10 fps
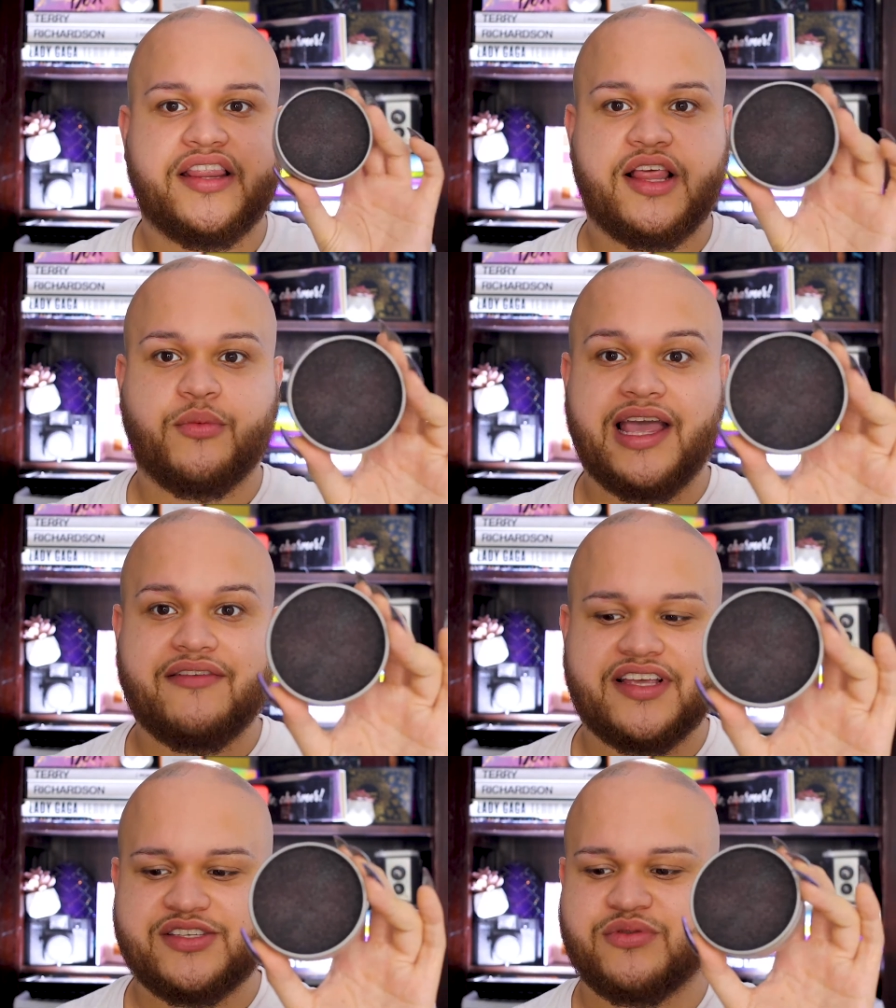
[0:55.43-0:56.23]
And then we
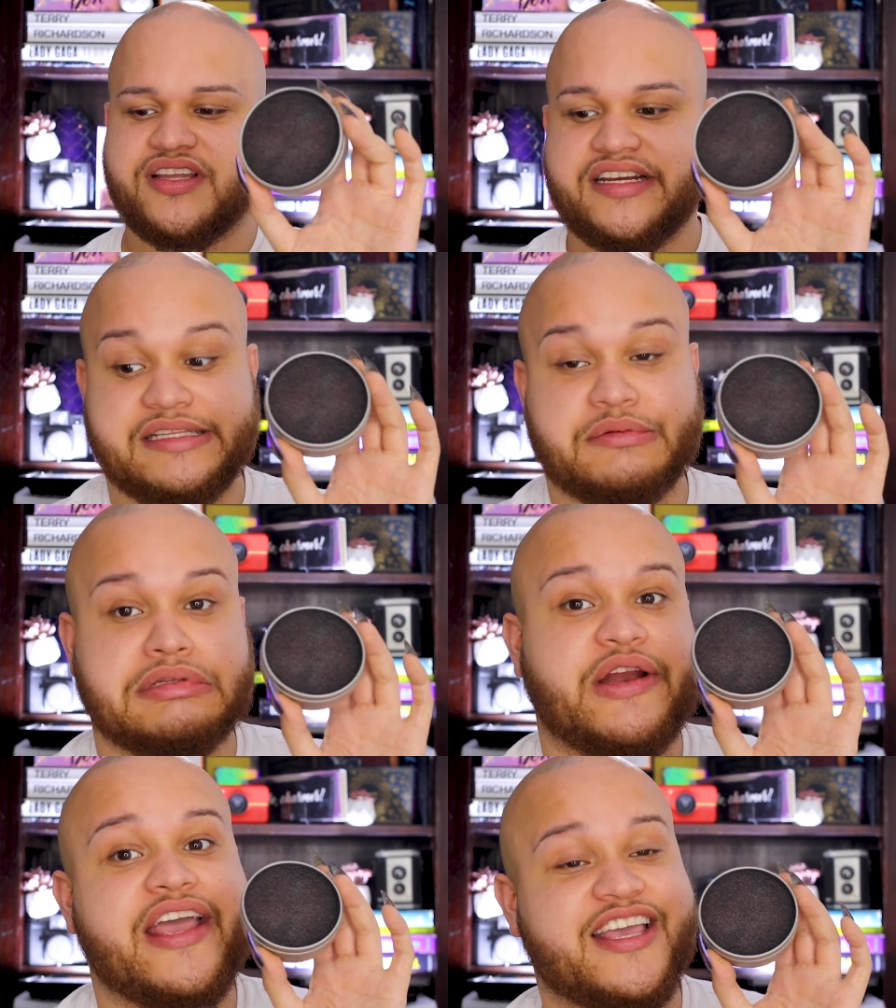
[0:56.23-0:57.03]
have this one that is the one
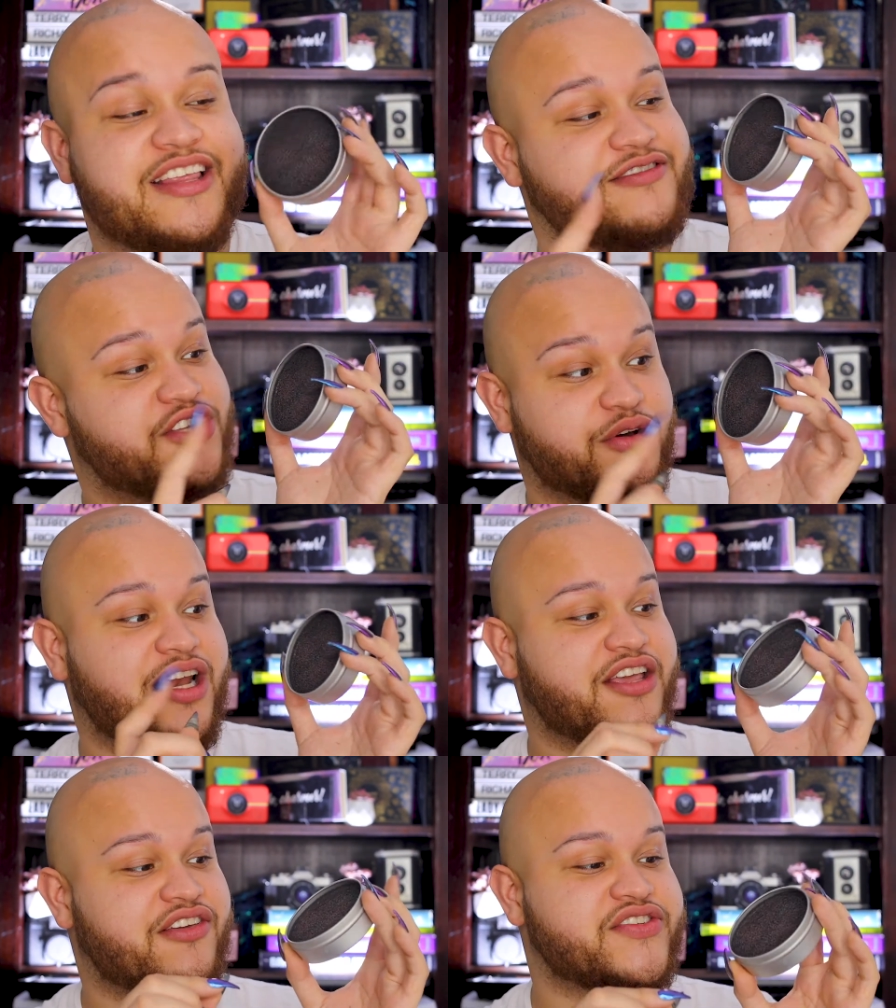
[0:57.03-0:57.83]
that I
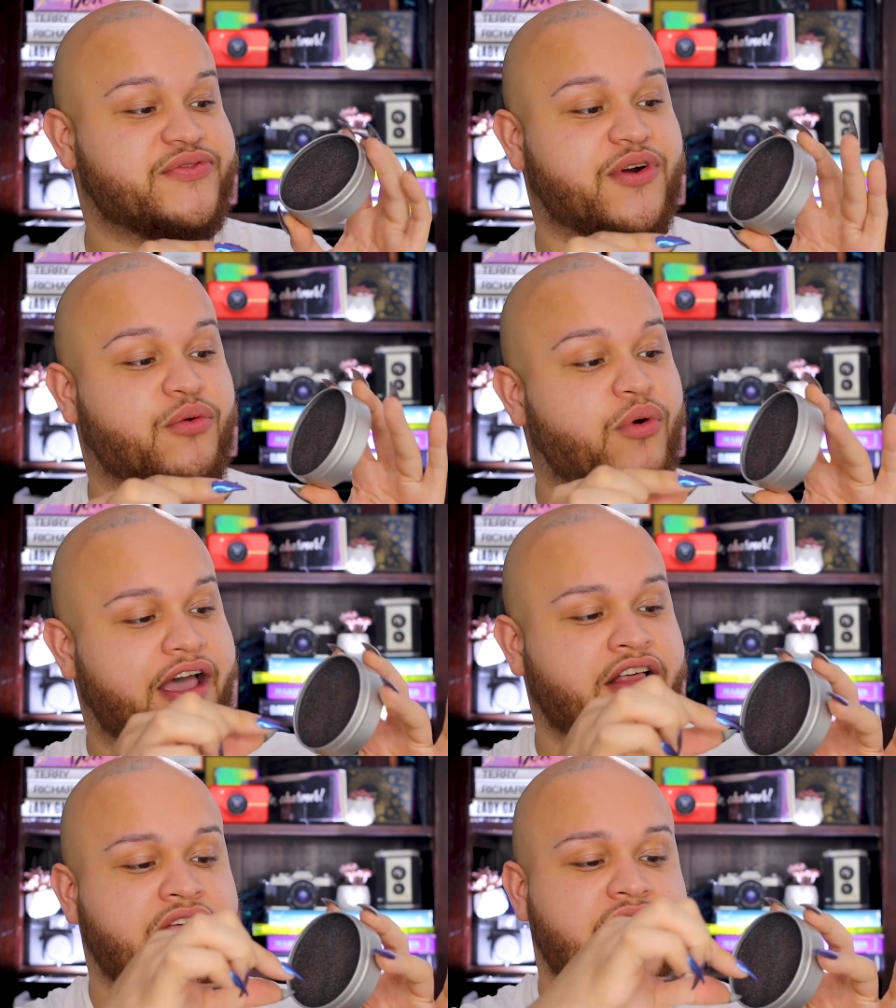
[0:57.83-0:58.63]
totally used for a
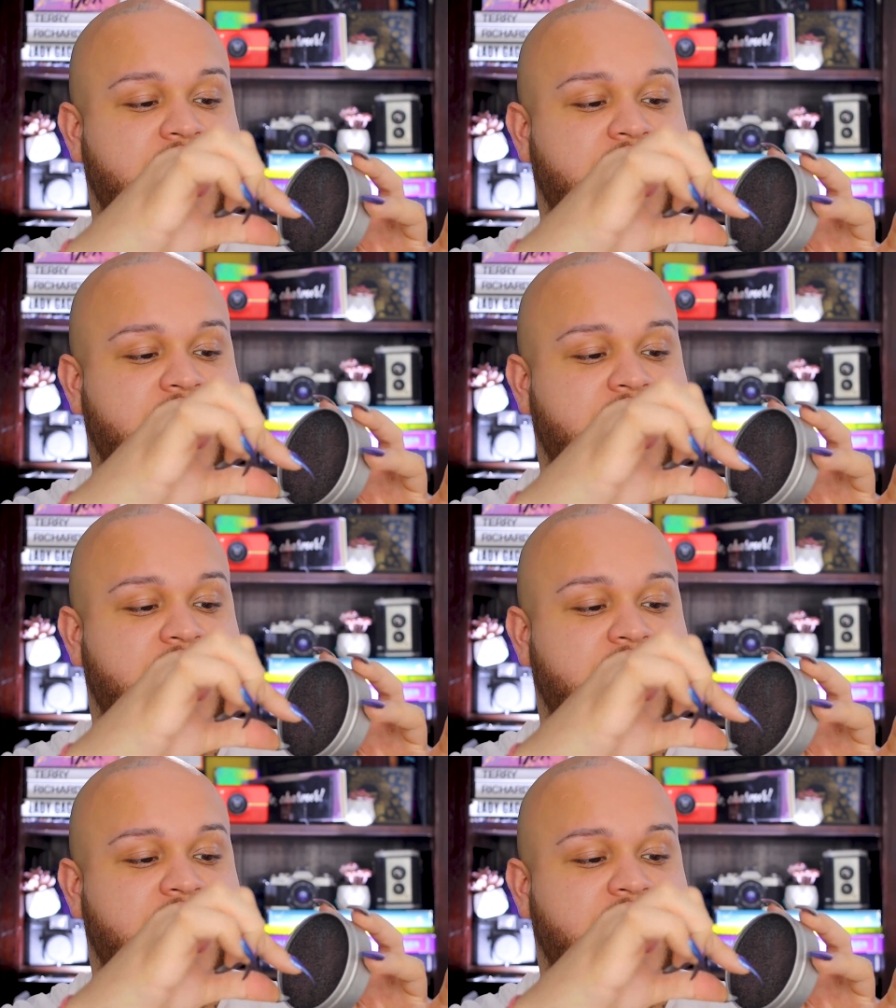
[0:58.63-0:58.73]
while.